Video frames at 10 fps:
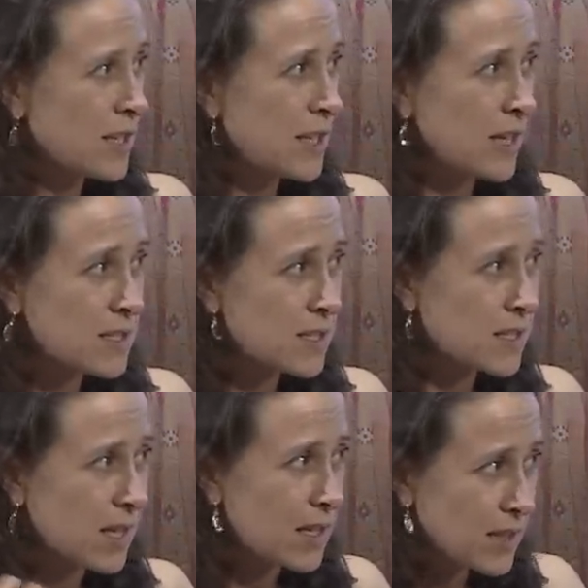that's
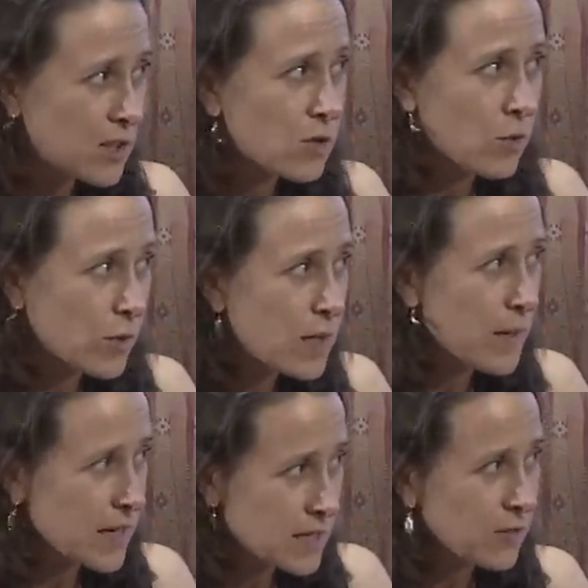like then you can really
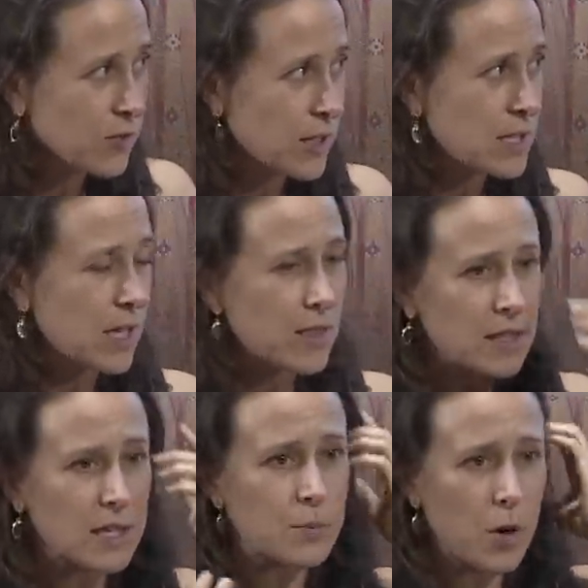make a difference and i think
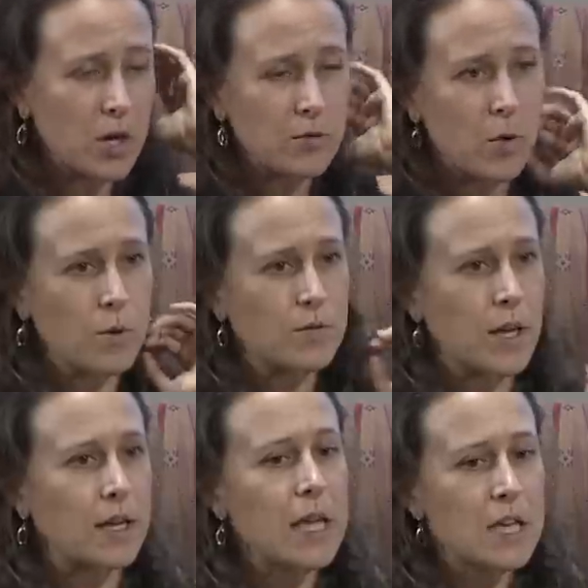that's part of what we've
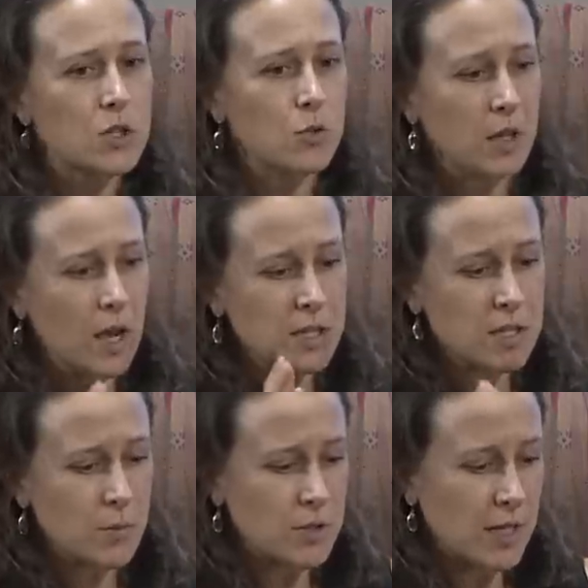done so the
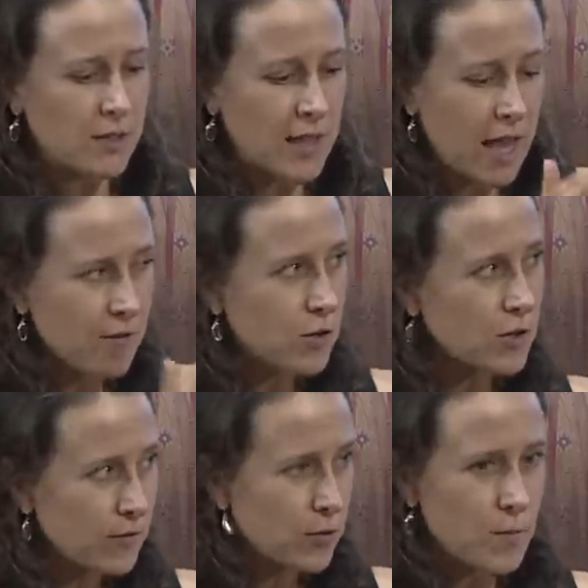customers like they have their
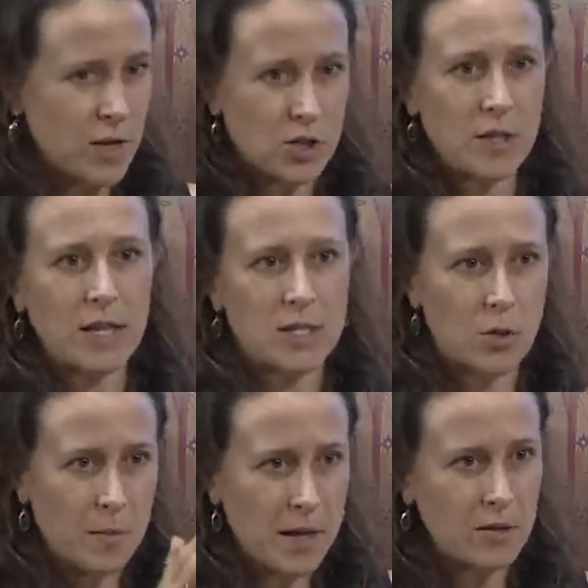information that's their
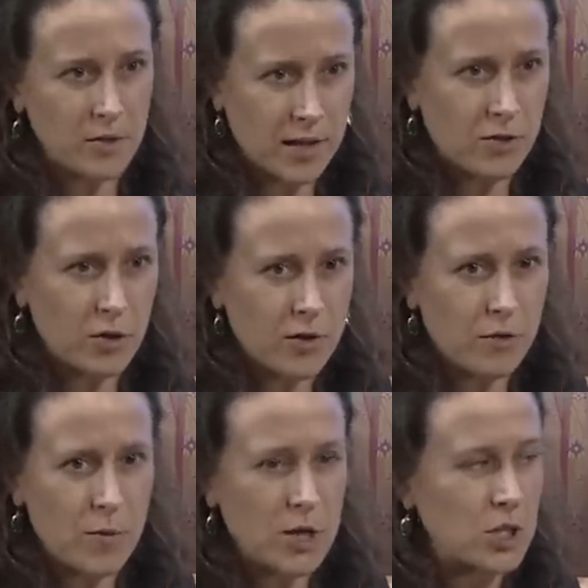meta like their
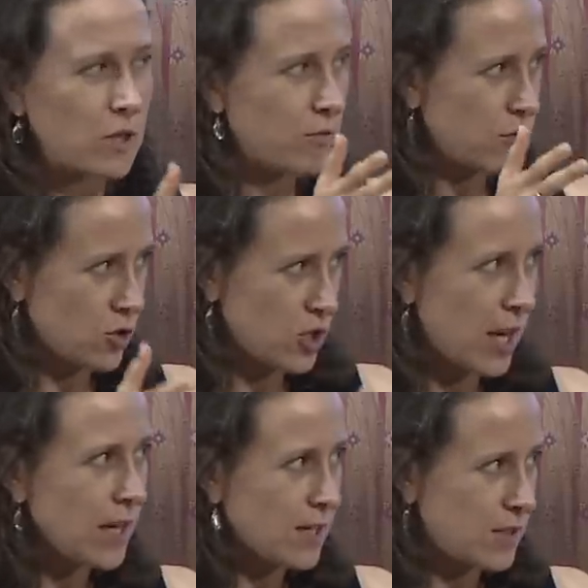information of their
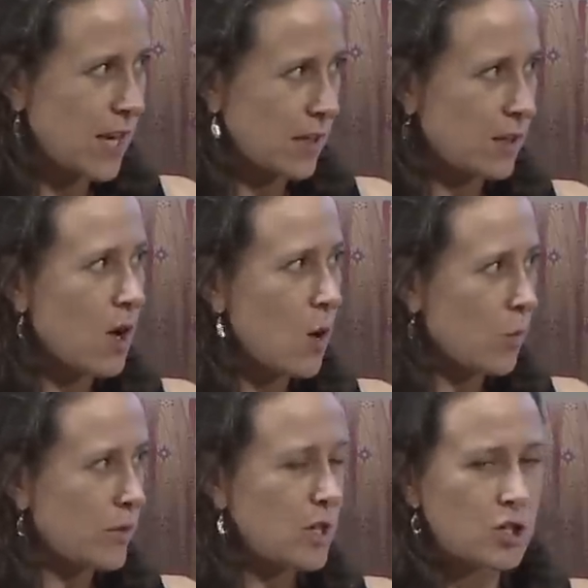genetic data
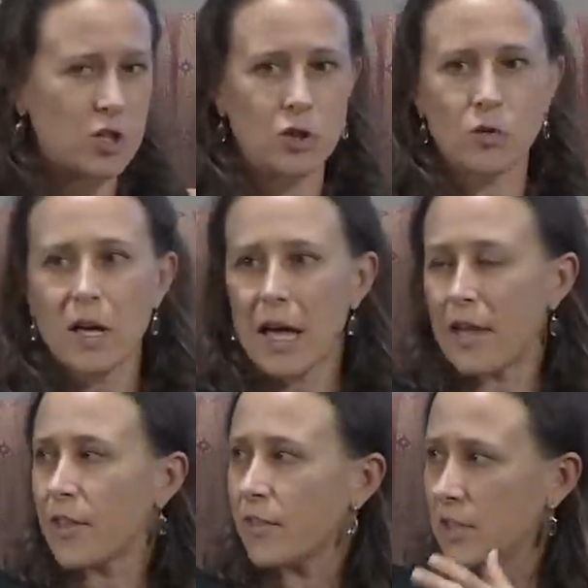what they should do
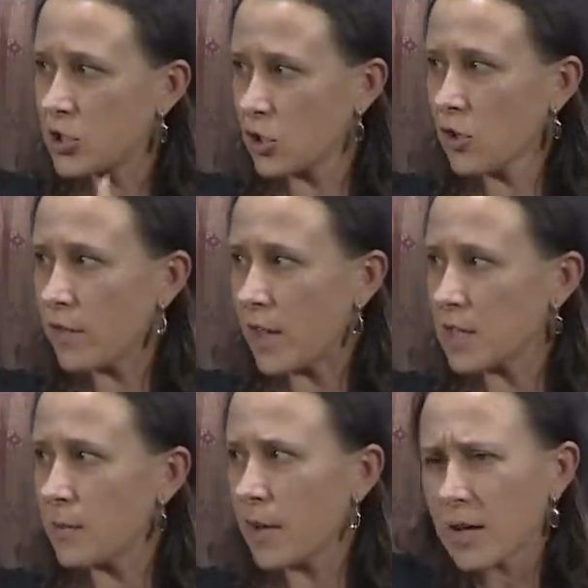and then these
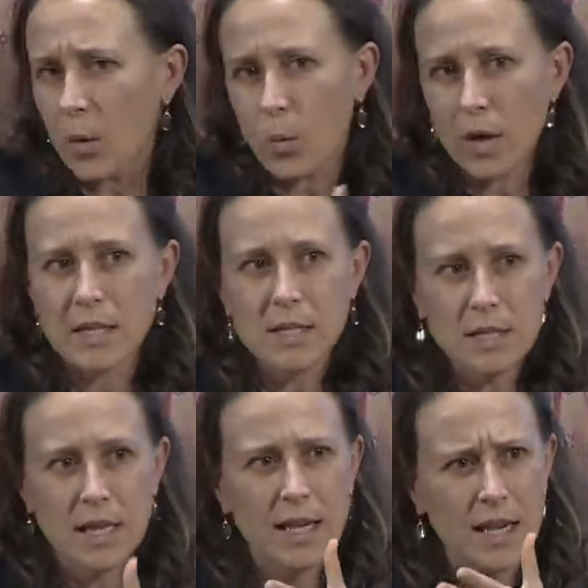surveys about like what is it
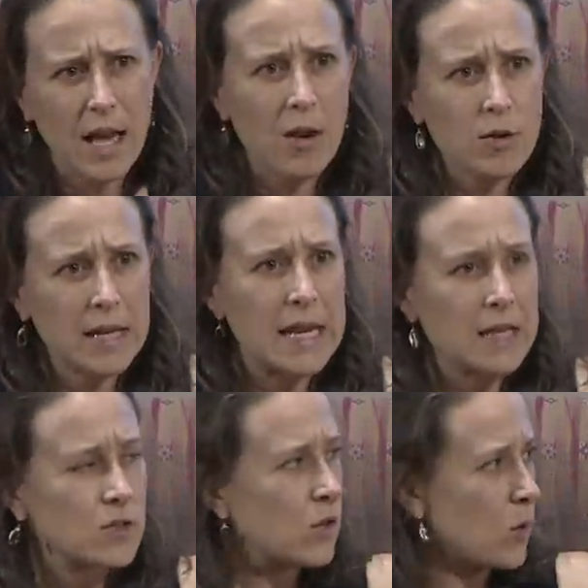like how can i
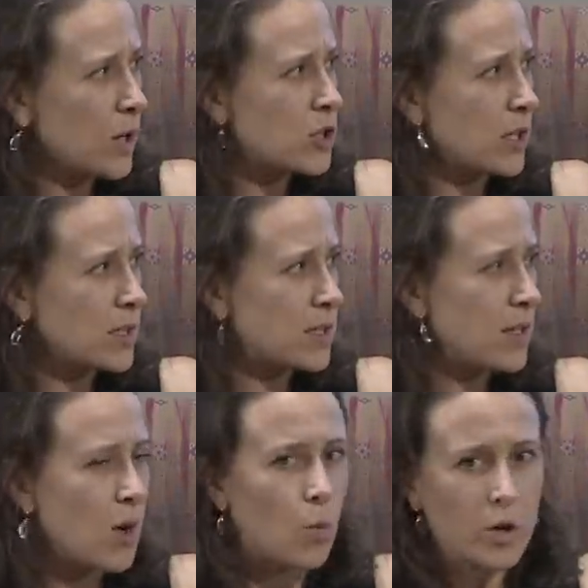answer the questions
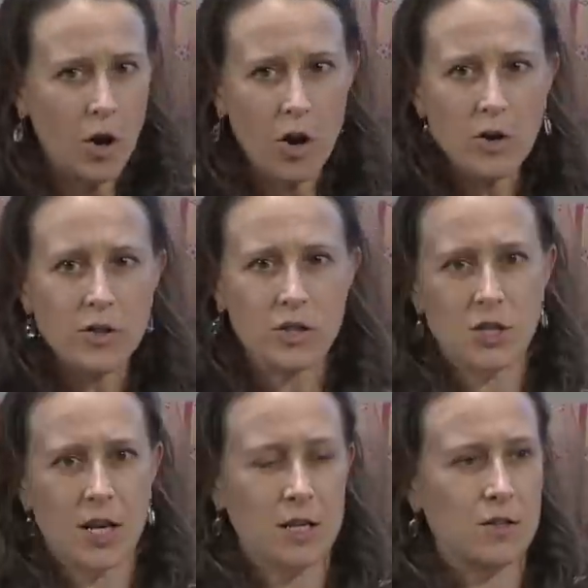what are the
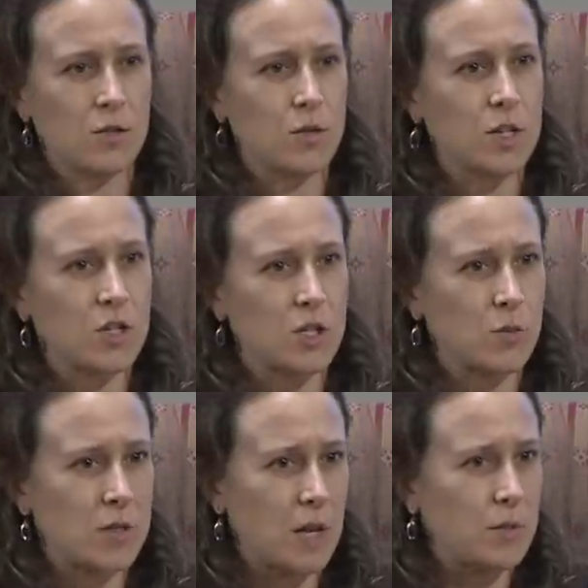genetic associations
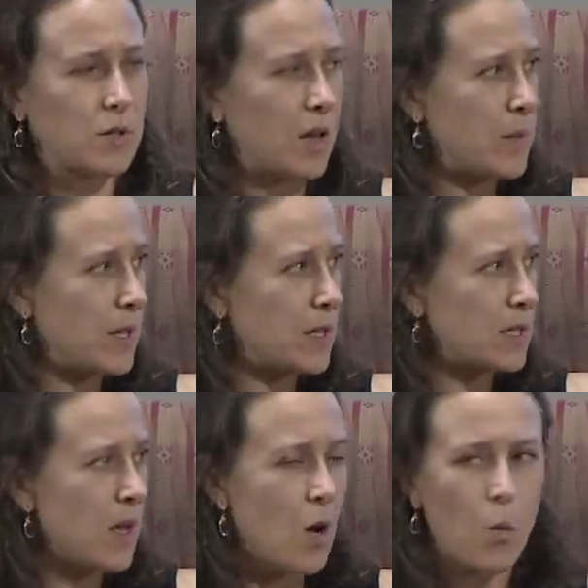with type 2 diabetes
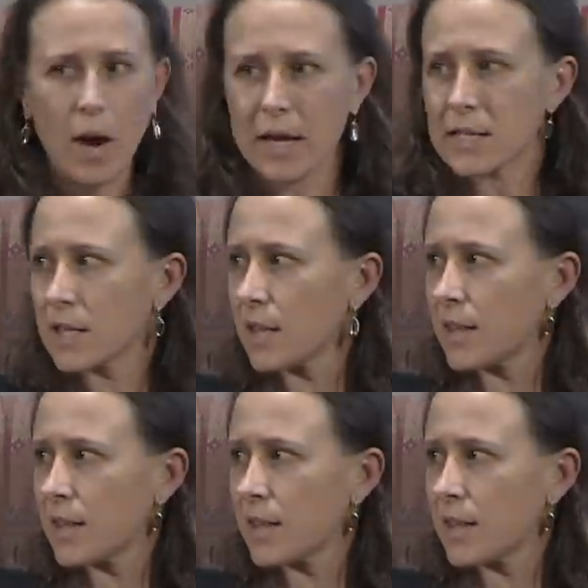why is it that,